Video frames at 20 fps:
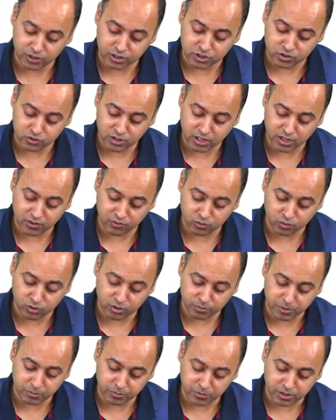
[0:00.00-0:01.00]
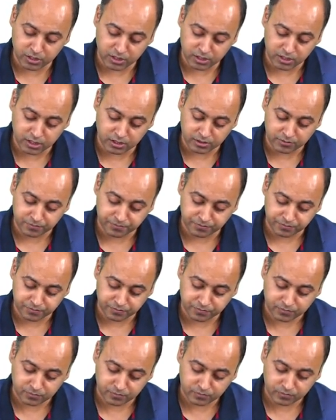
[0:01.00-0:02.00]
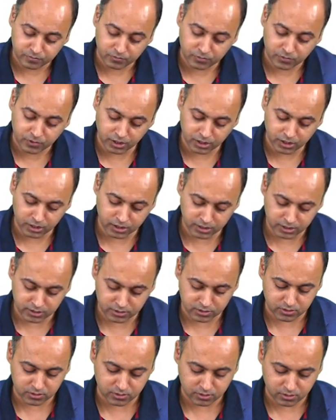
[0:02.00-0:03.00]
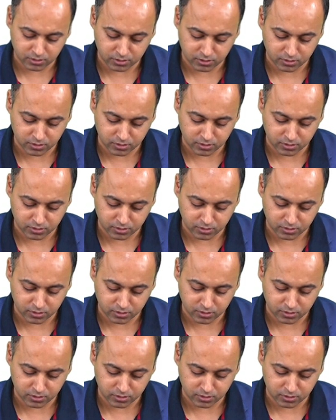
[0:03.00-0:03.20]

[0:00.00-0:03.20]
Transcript: which you have to remember here is